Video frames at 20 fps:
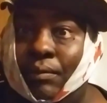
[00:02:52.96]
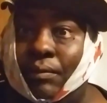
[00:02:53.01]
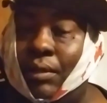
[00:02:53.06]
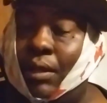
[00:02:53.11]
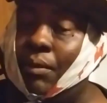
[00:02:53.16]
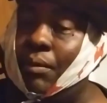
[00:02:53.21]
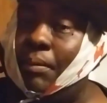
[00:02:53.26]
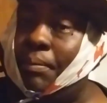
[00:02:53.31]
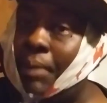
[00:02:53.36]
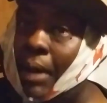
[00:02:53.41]

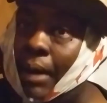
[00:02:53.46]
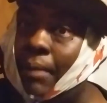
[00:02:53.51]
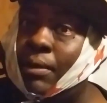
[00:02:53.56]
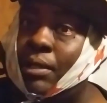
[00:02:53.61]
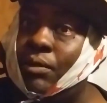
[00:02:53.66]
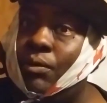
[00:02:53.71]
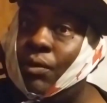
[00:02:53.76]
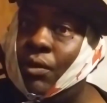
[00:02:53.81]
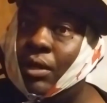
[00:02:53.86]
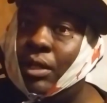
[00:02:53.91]
The
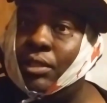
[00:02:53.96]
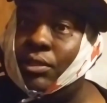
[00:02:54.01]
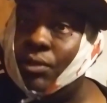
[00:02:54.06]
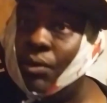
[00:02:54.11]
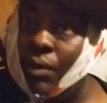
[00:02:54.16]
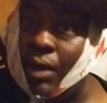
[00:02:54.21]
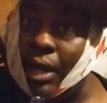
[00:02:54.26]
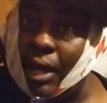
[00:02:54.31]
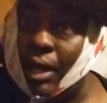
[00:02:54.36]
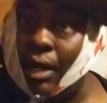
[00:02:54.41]
Republicans wanted
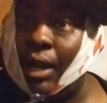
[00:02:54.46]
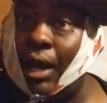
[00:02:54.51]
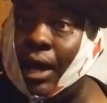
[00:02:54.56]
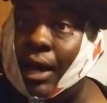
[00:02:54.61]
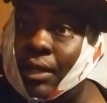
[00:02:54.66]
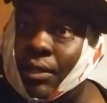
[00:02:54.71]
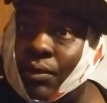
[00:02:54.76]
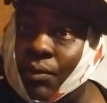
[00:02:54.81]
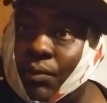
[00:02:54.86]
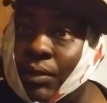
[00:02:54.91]

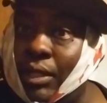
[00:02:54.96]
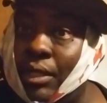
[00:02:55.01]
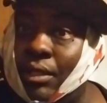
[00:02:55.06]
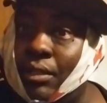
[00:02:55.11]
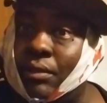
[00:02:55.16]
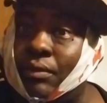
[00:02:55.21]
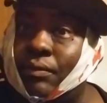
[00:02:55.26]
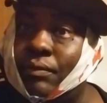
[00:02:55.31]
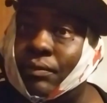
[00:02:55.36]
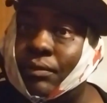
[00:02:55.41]
$200 a week
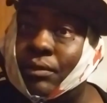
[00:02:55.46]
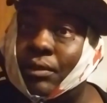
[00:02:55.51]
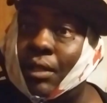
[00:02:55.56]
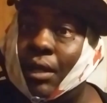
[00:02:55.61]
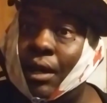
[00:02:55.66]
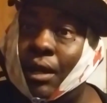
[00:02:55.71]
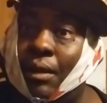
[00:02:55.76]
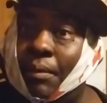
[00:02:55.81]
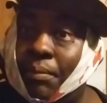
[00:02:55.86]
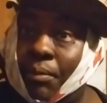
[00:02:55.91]

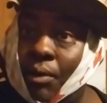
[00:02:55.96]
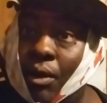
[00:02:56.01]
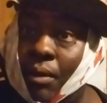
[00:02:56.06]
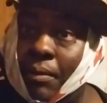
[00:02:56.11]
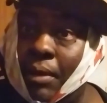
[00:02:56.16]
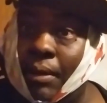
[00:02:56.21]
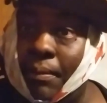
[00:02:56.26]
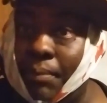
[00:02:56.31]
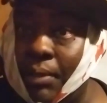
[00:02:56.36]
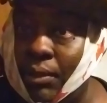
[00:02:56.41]

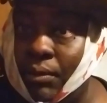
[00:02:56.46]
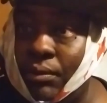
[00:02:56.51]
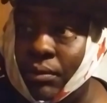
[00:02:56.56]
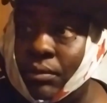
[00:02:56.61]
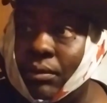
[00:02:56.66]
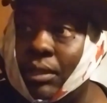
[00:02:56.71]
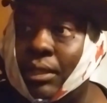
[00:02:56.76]
unemployment boost.